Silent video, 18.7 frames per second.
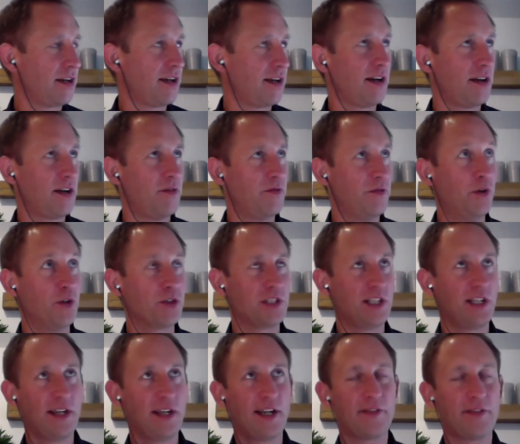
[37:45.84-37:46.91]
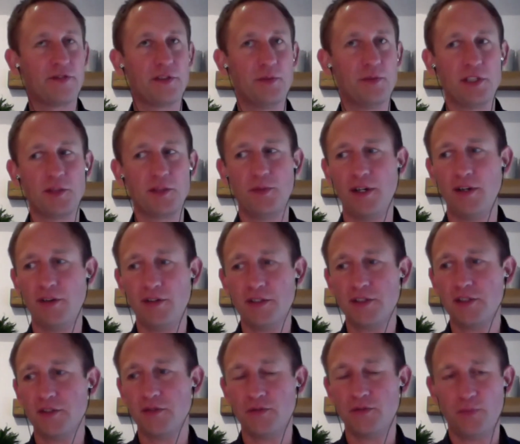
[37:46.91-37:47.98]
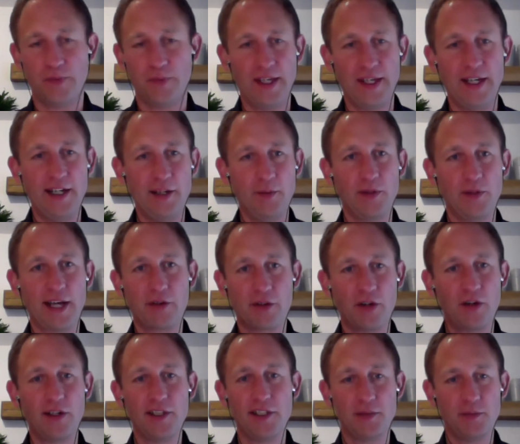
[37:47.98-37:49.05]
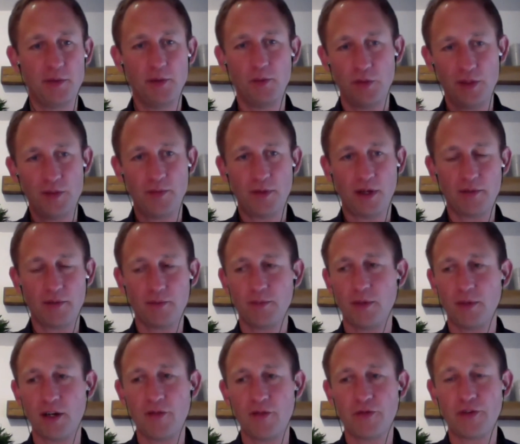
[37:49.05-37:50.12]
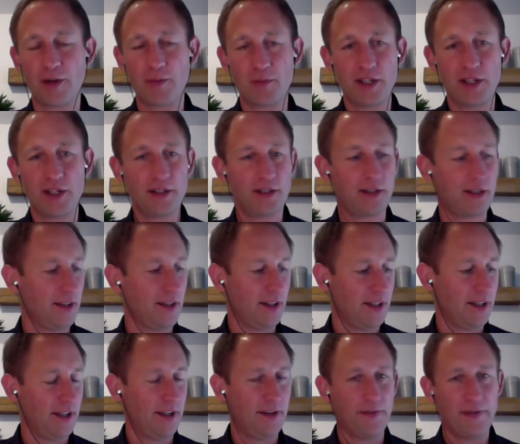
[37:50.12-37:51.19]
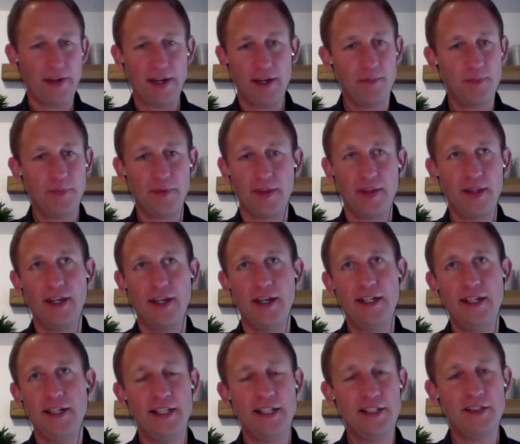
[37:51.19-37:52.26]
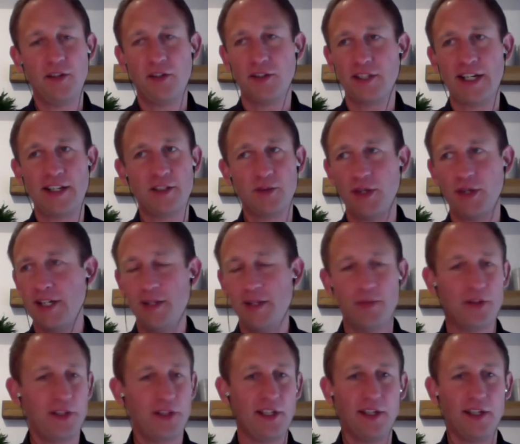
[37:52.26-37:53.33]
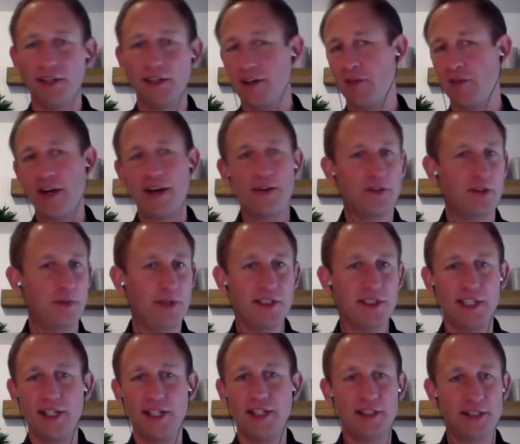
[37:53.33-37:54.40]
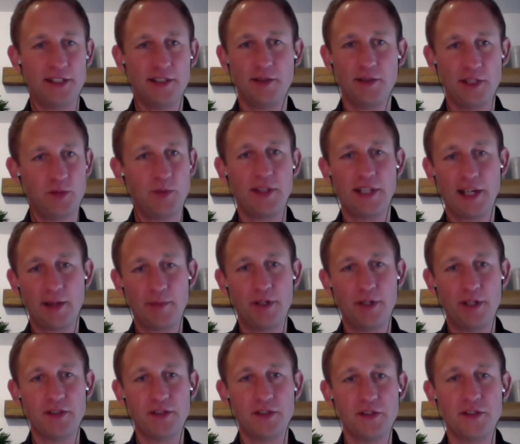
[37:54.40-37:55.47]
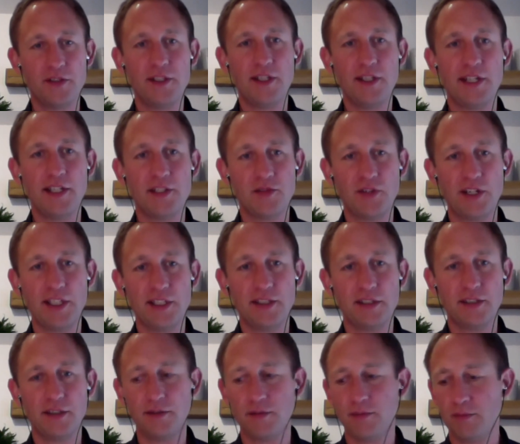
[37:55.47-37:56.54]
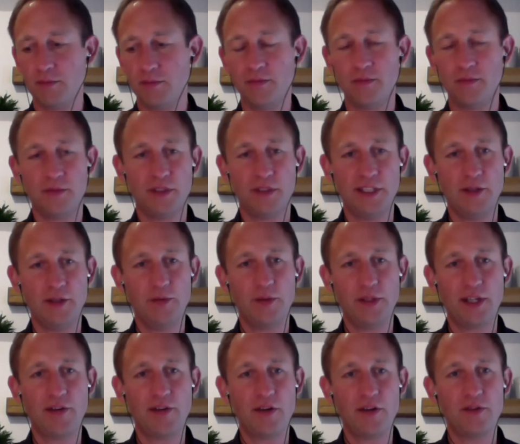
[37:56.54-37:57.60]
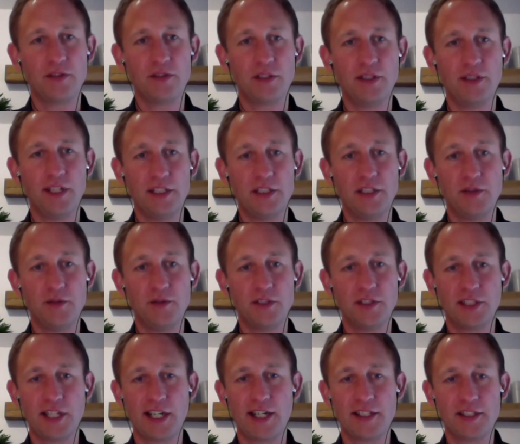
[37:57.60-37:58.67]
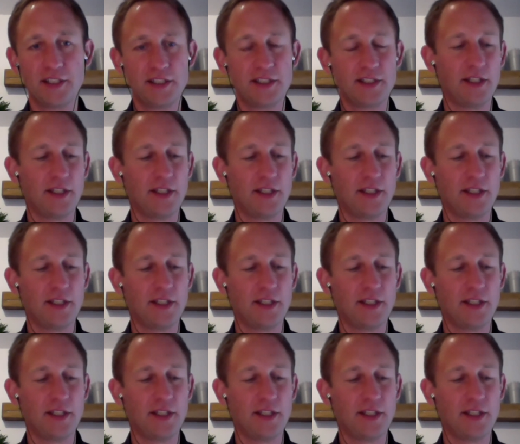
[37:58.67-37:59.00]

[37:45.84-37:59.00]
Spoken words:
unfortunately I have some experience of dealing with alcoholism within my own family, and it's not down to anybody around them, is it? It's when that person is ready to deal with their own issues and challenges.